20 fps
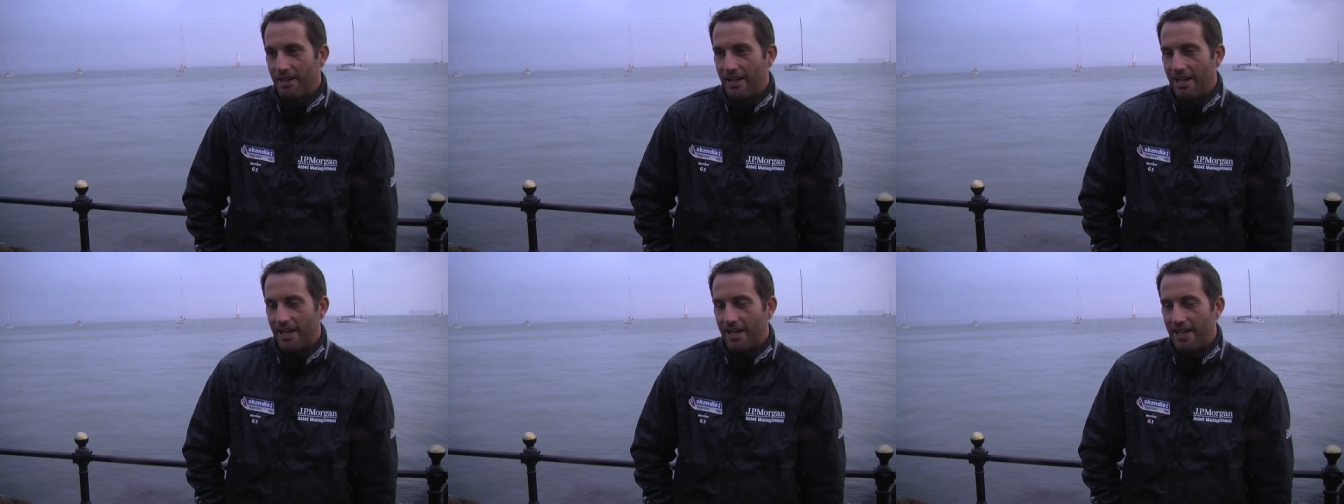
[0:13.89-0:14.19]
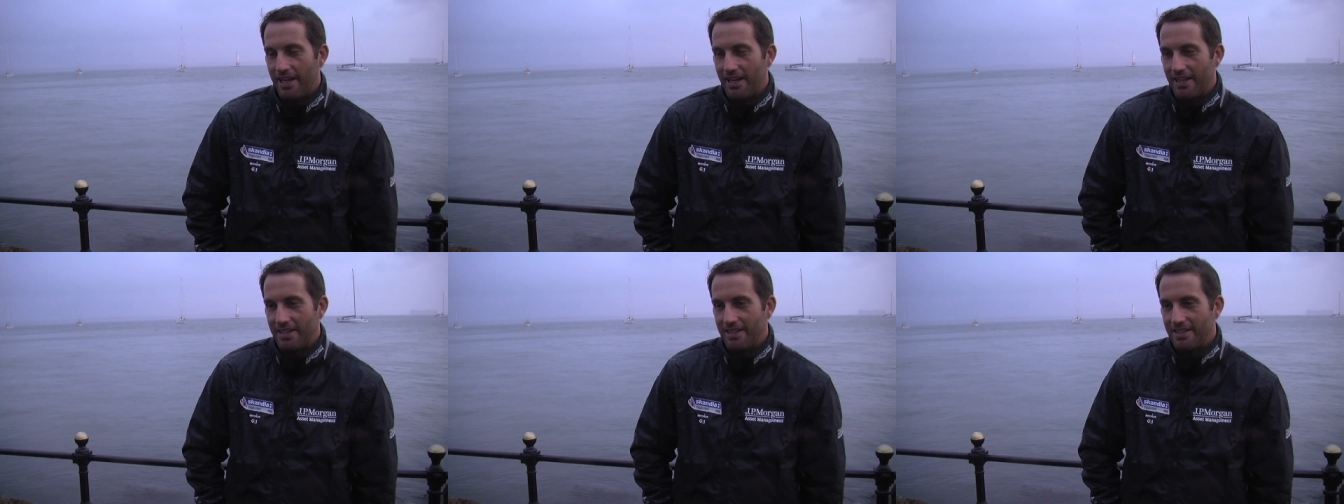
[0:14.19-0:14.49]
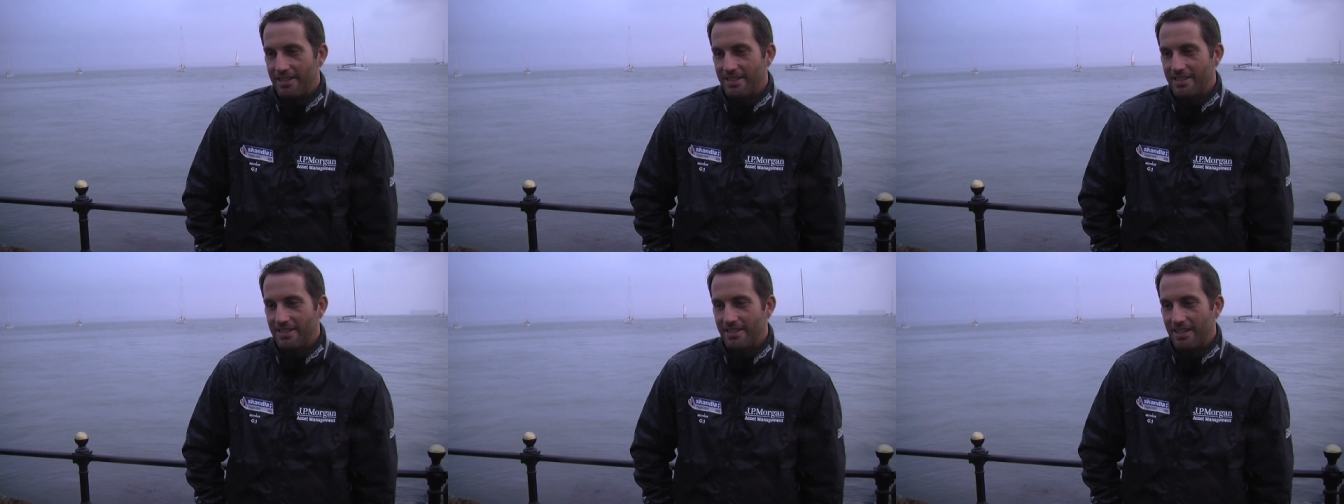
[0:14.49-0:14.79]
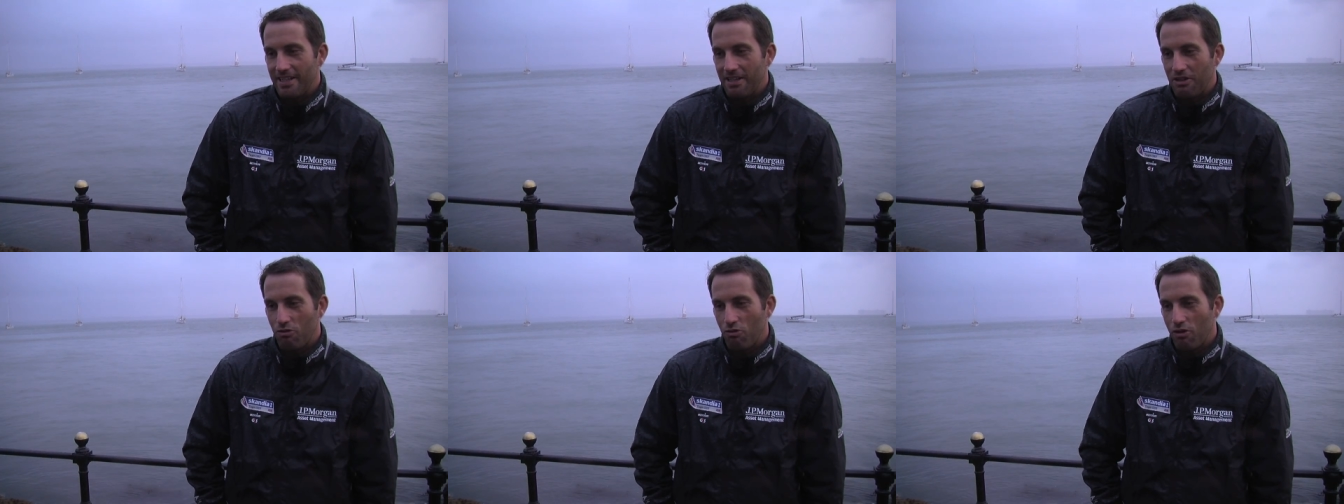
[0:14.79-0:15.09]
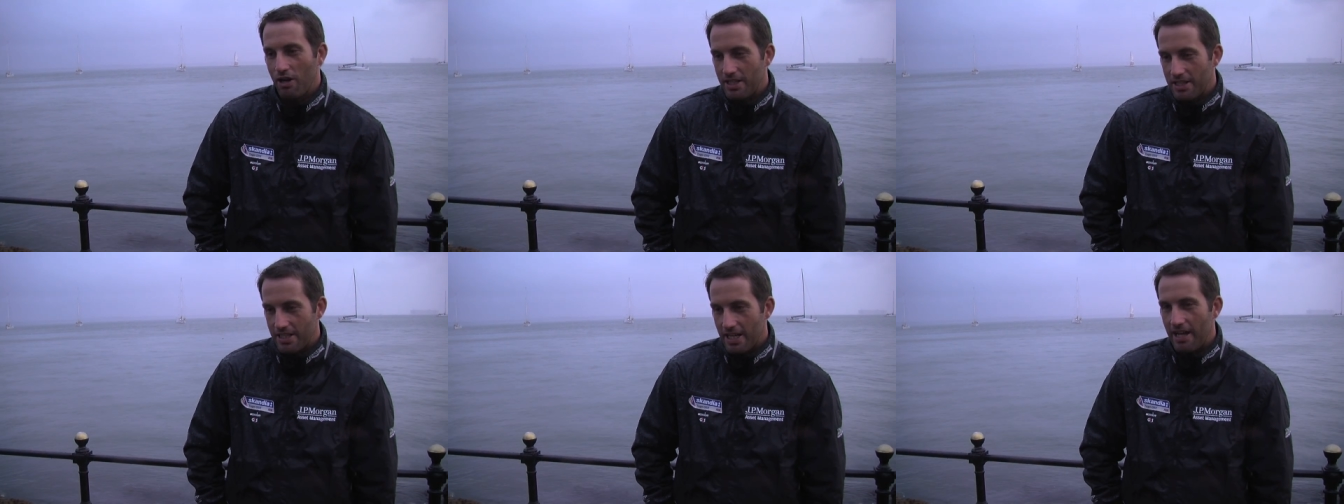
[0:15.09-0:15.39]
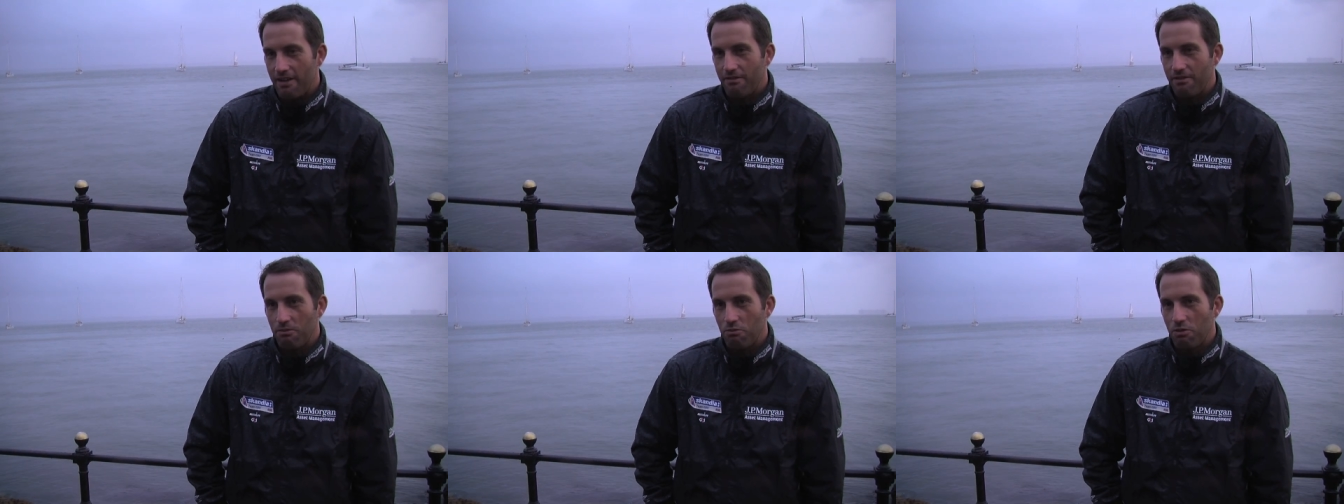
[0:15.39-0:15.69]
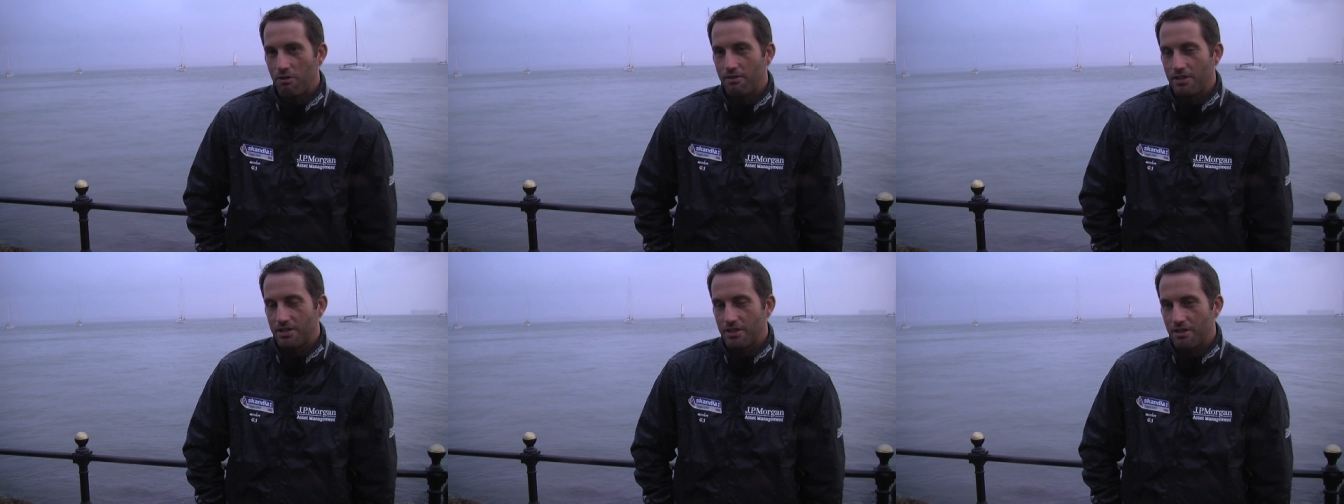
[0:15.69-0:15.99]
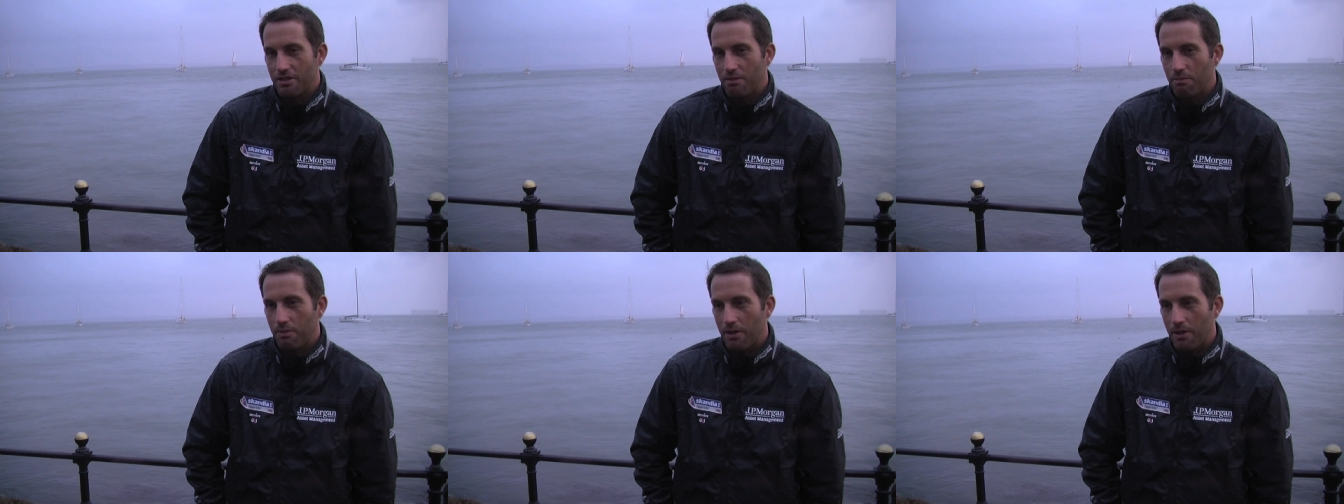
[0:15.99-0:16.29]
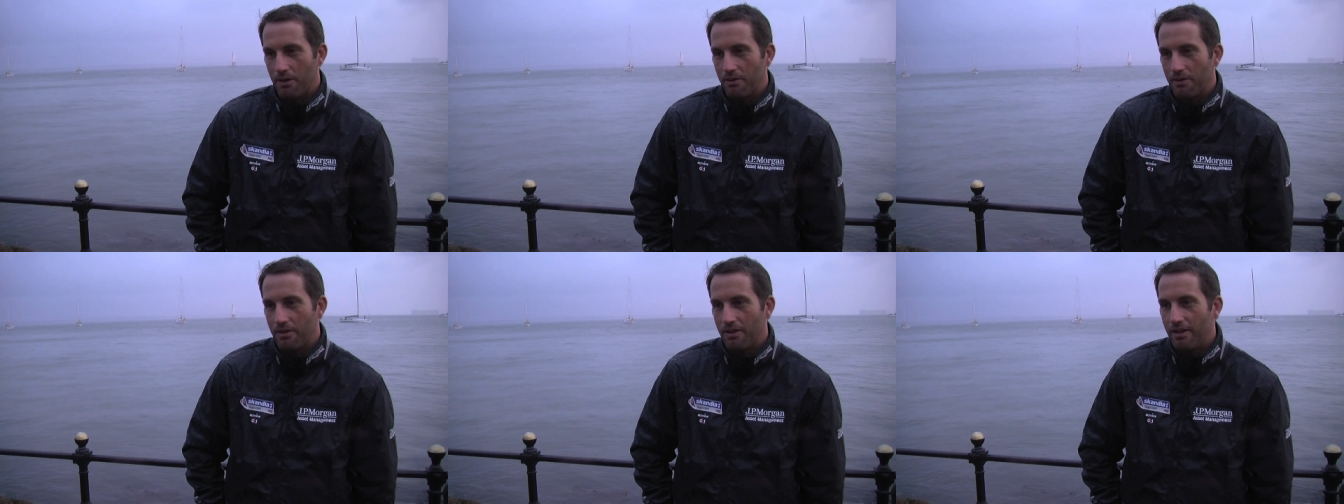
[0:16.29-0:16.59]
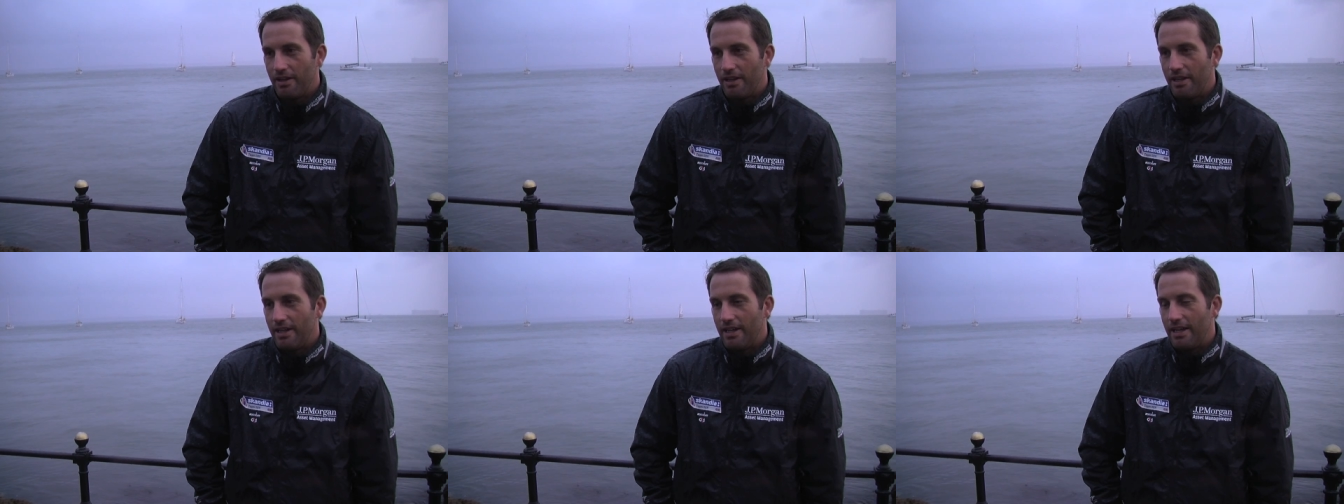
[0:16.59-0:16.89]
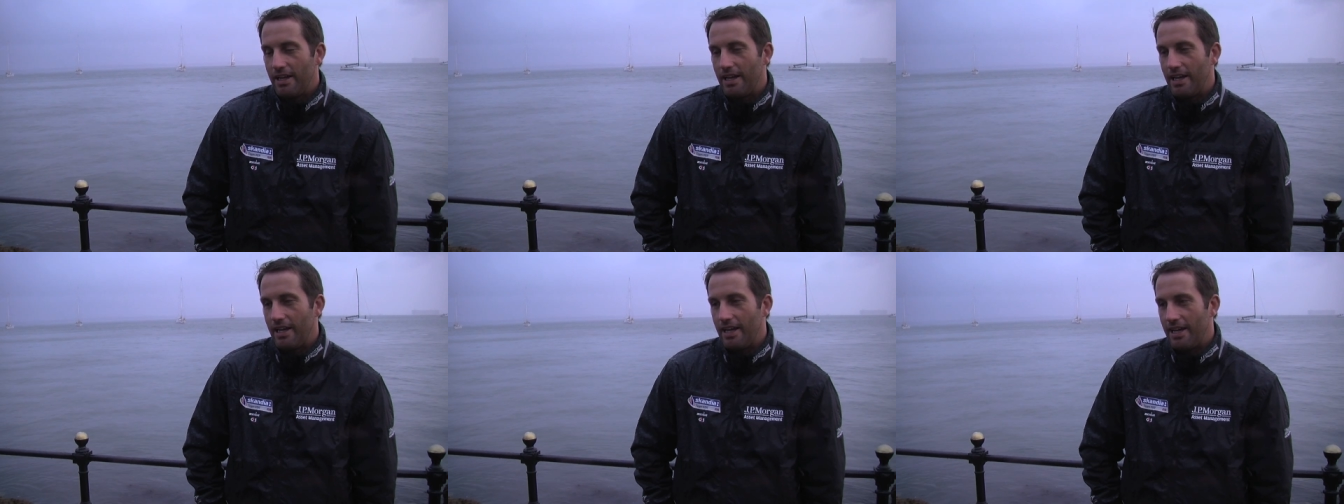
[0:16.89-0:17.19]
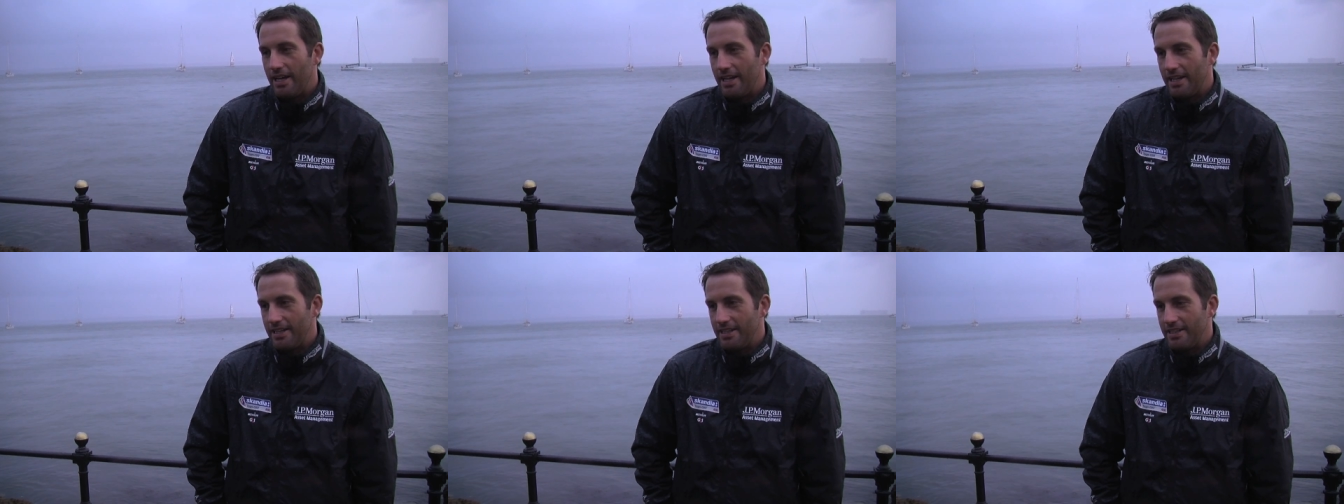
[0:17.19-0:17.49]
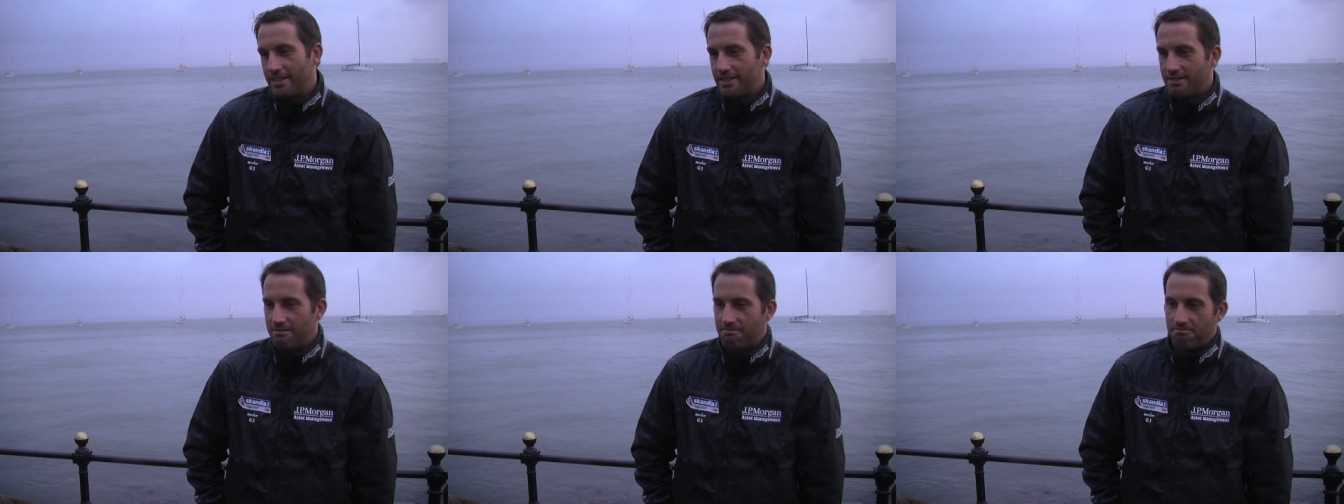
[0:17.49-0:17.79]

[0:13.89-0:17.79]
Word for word: and uh, great to have him with us on the boat. And